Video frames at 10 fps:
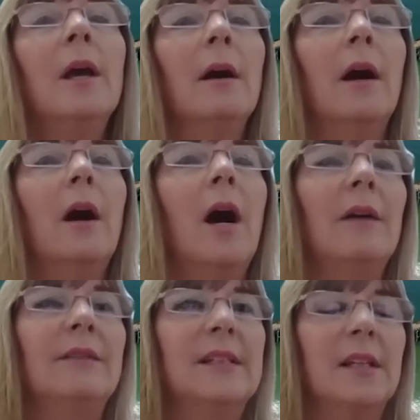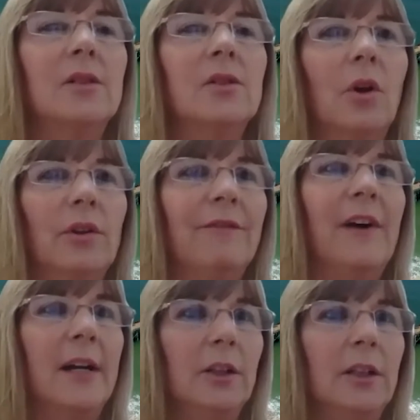Obviously, it's called the
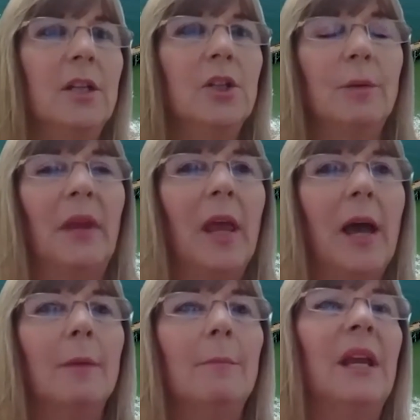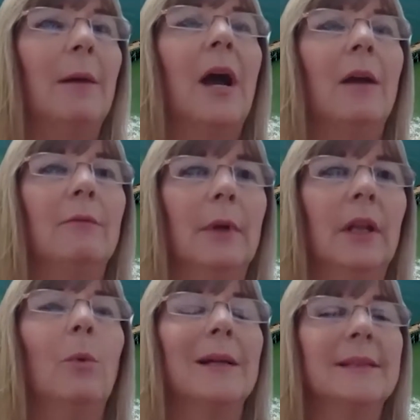Fire Leadership Academy. I
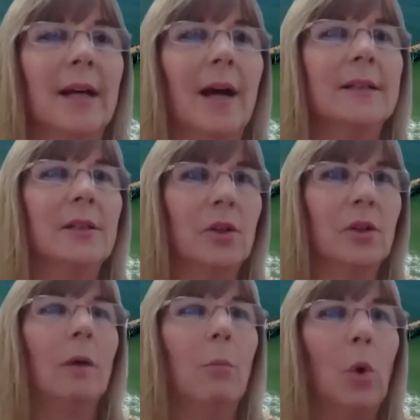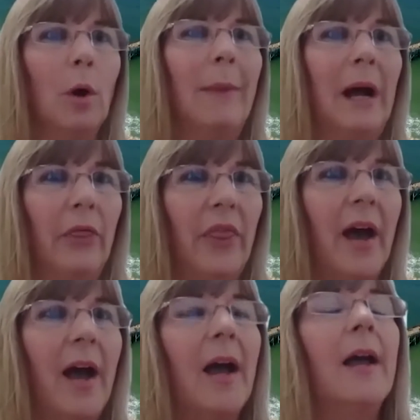really want Don to talk more about
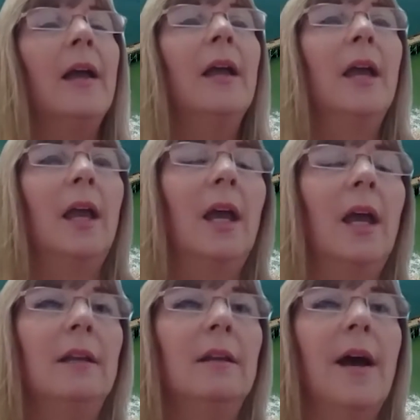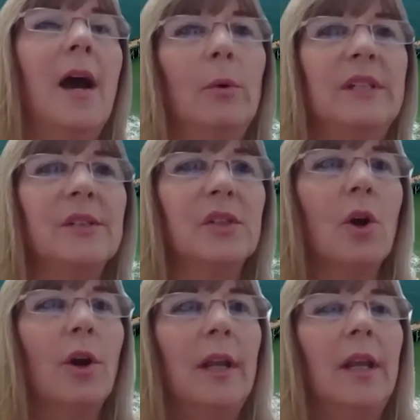that and how he
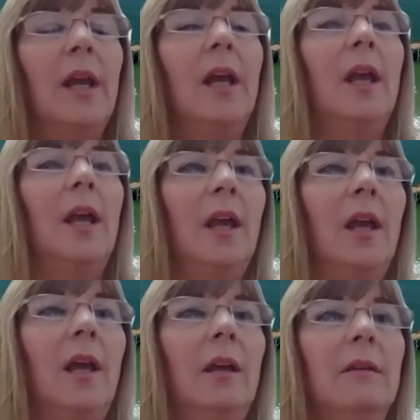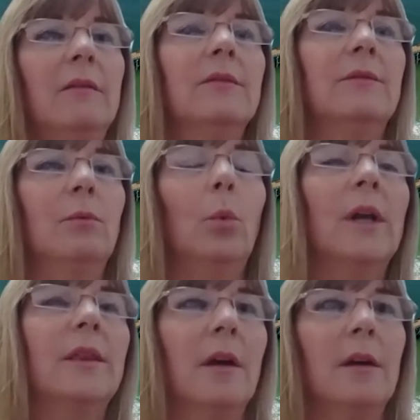started it and
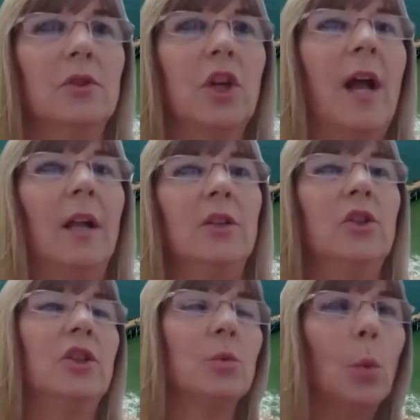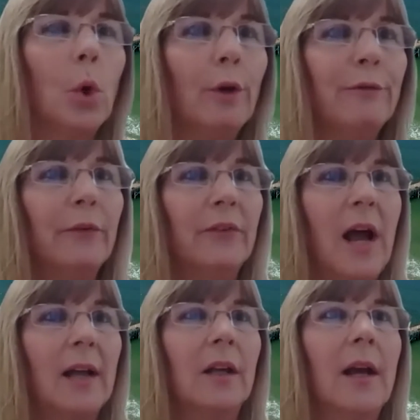what the challenges were for
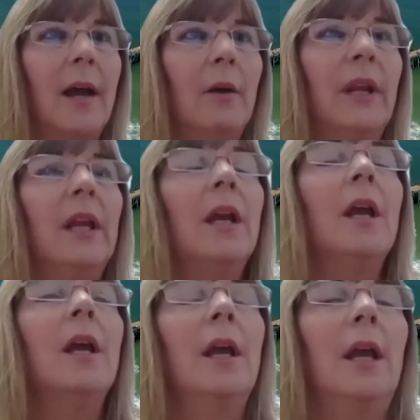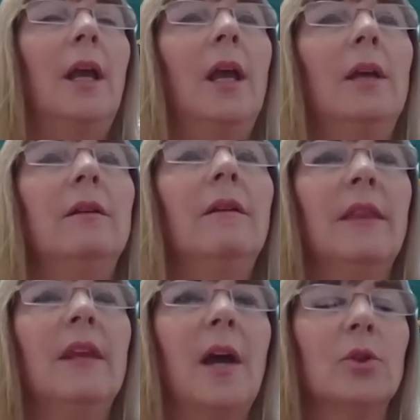Flagler County and
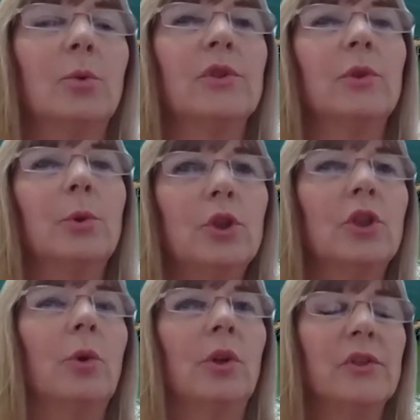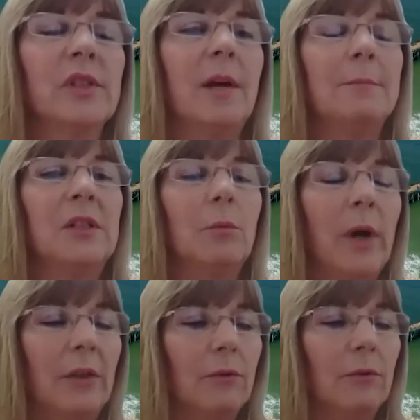the actual solution, all the steps he
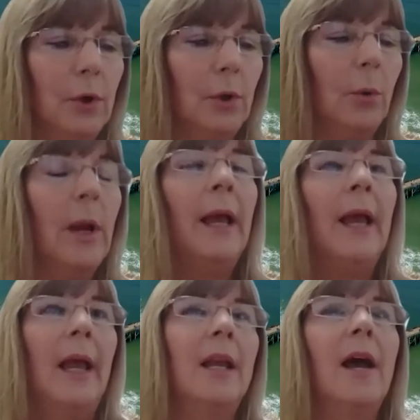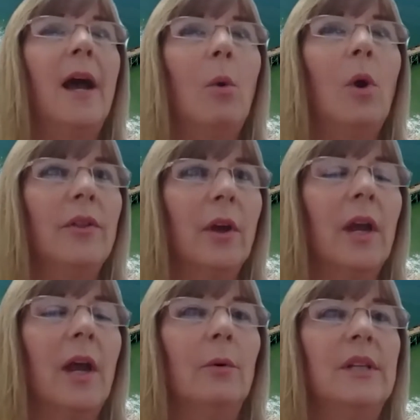went through, and how other
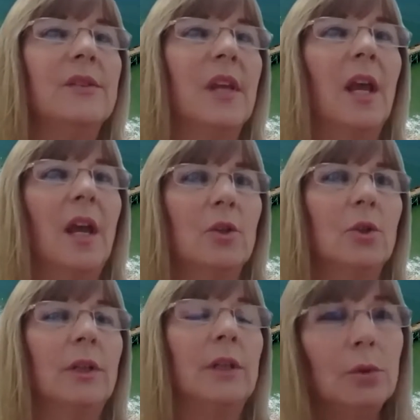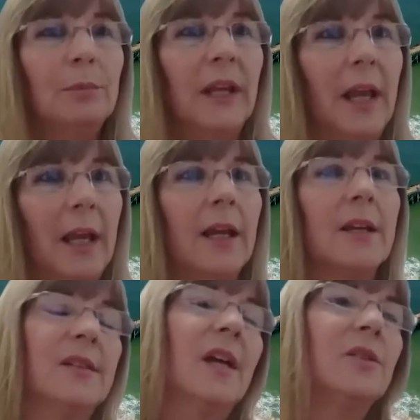counties can actually duplicate it.
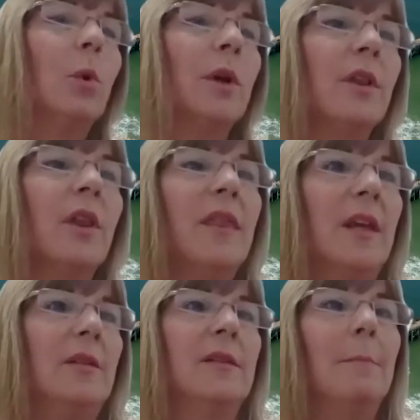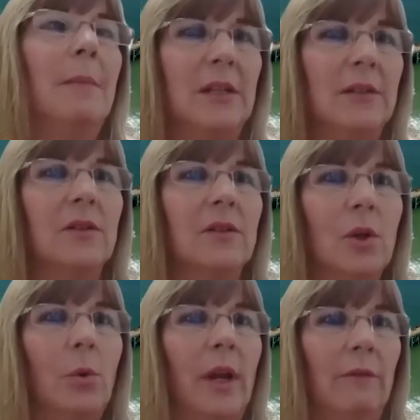Because that's one of the things that makes this
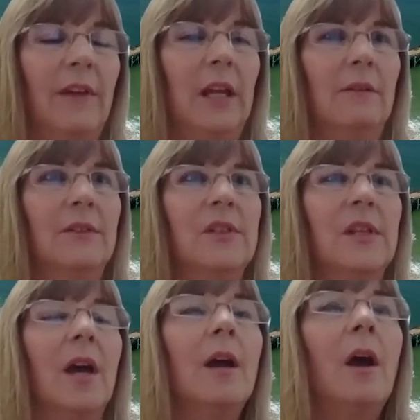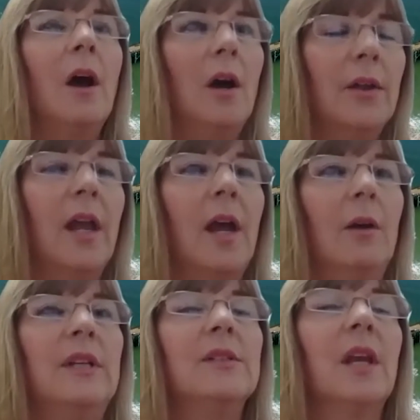so innovative, is that other
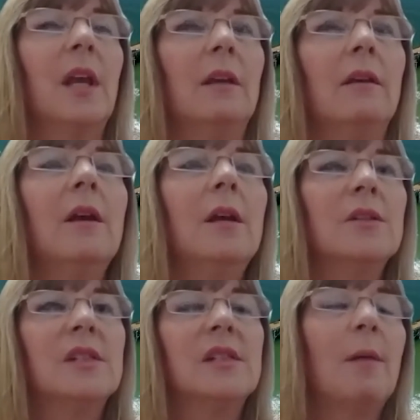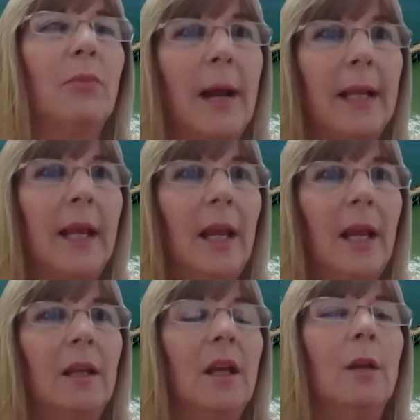counties can step right
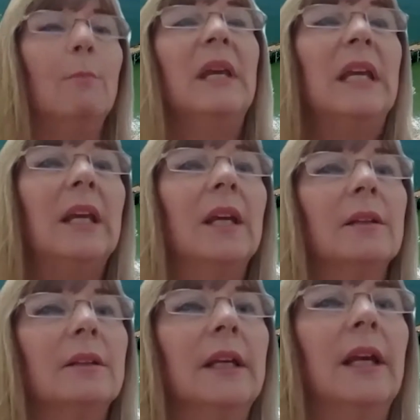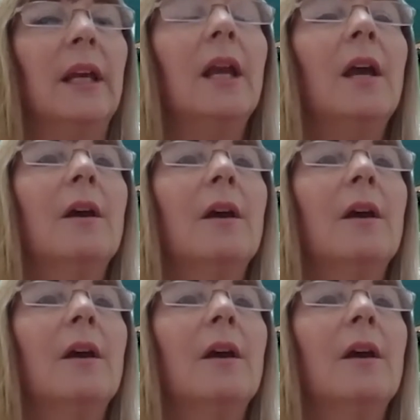in and immediately